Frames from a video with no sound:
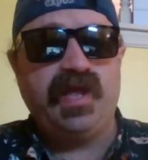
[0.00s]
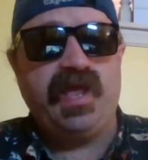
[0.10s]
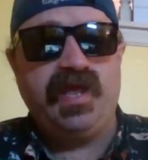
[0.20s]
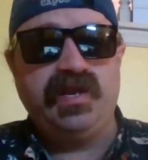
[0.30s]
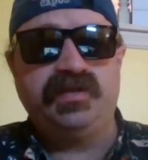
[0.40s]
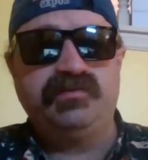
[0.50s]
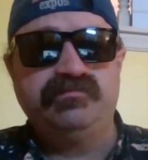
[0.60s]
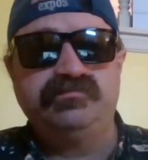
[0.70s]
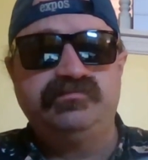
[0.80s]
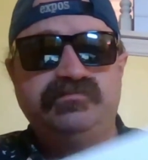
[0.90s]
And it
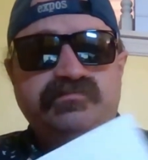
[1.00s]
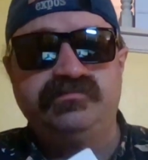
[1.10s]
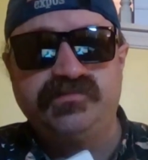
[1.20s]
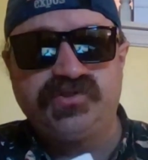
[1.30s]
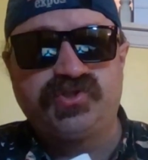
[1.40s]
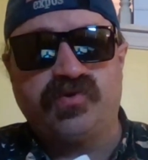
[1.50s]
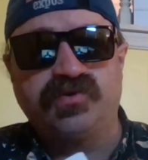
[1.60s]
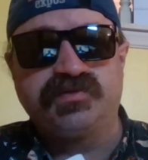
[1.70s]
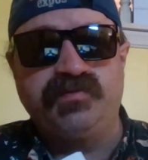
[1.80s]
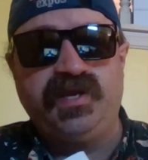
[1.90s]

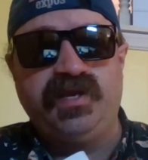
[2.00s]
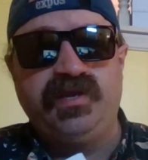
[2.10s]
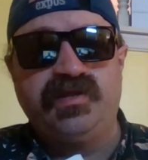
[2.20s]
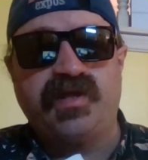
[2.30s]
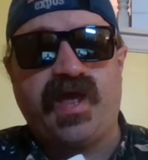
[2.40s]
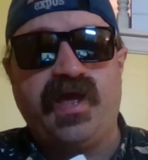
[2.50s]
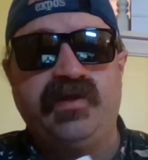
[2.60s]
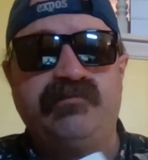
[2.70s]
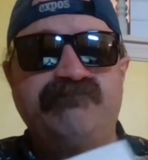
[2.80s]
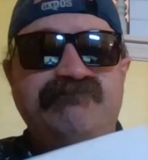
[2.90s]
shows me
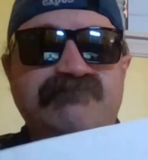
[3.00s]
that